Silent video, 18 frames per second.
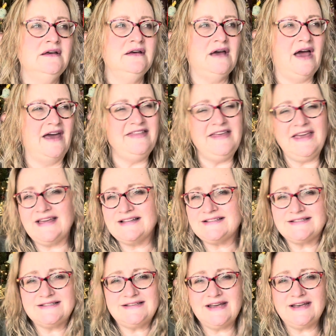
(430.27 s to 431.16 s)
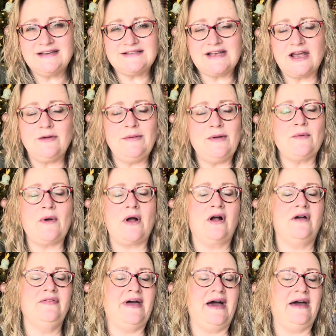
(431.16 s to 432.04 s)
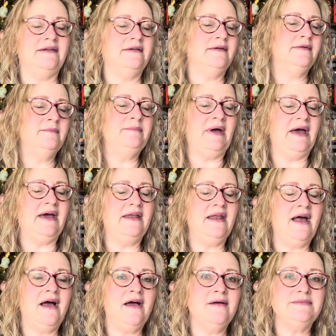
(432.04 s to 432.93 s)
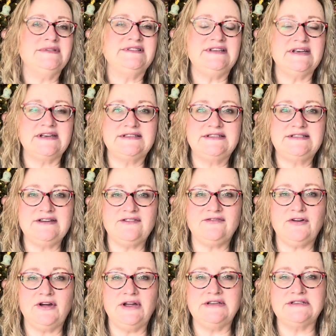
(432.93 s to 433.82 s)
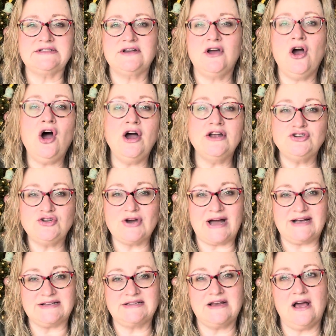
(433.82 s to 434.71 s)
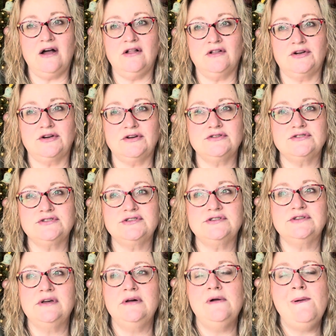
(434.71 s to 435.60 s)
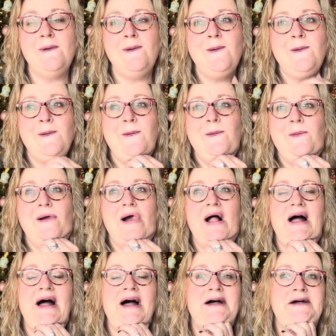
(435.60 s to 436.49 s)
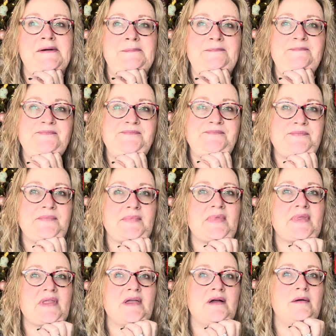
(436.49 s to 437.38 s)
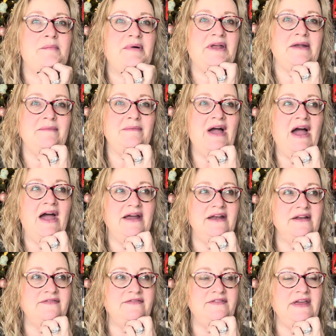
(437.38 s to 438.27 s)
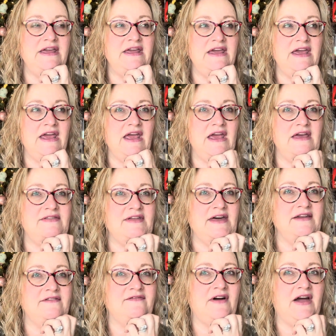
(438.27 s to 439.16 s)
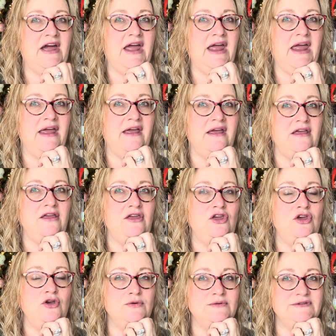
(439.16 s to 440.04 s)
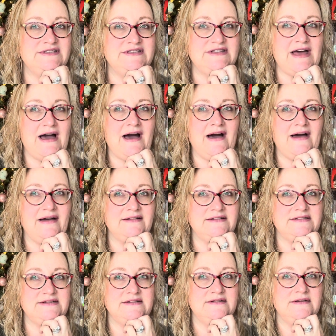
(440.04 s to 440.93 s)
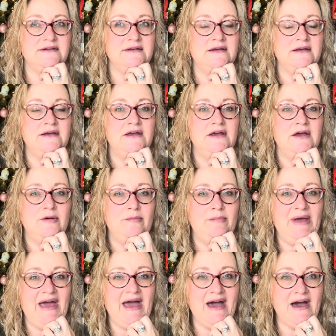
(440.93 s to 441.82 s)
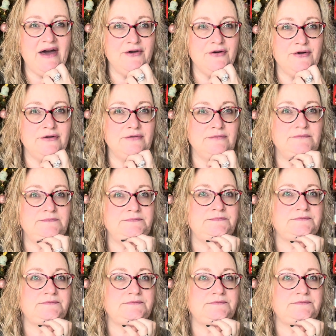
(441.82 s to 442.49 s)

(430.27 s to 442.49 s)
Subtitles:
I think it's 6. I could be wrong on that, but 6 different contrast colors. But I'm kind of thinking that if I use that pattern